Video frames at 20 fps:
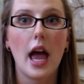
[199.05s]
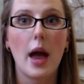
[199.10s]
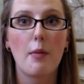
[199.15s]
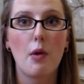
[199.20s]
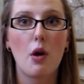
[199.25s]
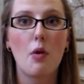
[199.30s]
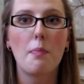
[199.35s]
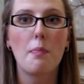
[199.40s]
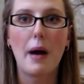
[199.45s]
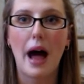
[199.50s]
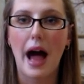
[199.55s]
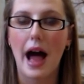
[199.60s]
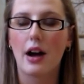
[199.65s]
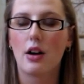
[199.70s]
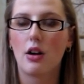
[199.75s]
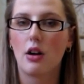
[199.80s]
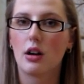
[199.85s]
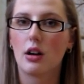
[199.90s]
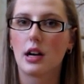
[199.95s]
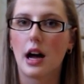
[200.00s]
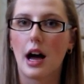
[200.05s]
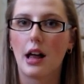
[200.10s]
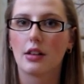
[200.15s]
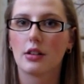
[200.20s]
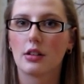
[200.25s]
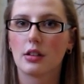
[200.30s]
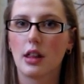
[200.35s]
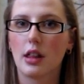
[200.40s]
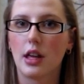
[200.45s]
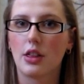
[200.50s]
won't pack on
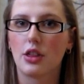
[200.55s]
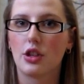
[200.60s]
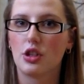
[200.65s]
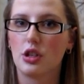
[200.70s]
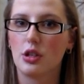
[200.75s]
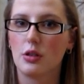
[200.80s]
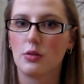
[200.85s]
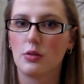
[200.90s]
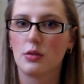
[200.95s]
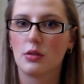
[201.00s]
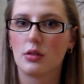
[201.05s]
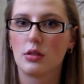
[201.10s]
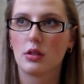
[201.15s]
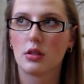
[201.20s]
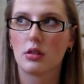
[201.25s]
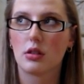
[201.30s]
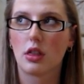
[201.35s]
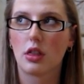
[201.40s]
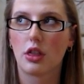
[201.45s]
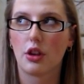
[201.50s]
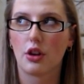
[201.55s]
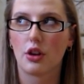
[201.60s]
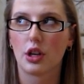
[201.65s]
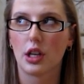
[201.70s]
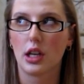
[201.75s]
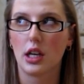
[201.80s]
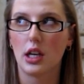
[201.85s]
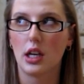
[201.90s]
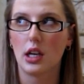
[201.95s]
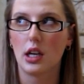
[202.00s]
color like the
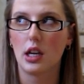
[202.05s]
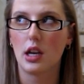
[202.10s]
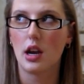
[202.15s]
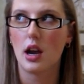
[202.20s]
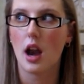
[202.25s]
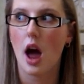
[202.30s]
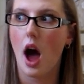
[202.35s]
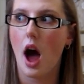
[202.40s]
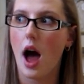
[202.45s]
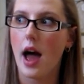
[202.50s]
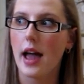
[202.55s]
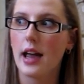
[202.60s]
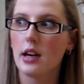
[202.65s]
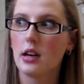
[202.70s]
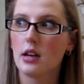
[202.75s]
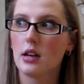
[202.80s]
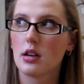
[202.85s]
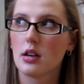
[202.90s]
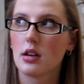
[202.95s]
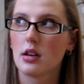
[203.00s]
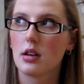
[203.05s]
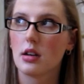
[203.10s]
239.